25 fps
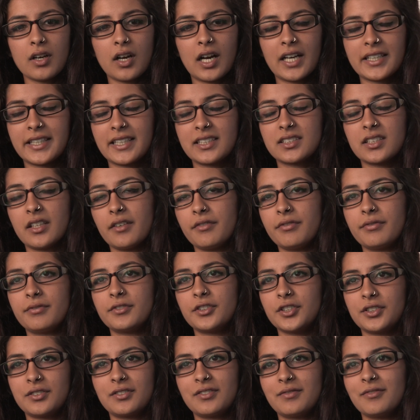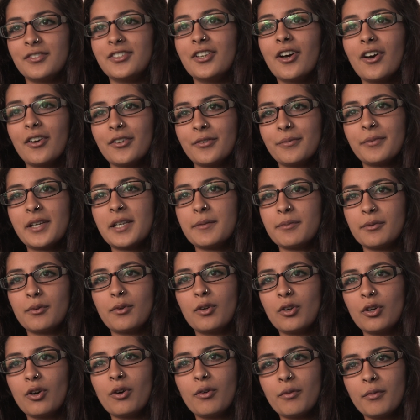I guess I've just known
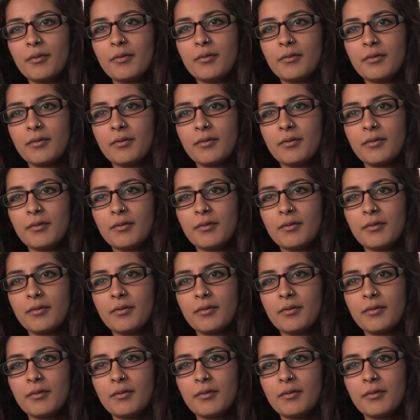people a lot,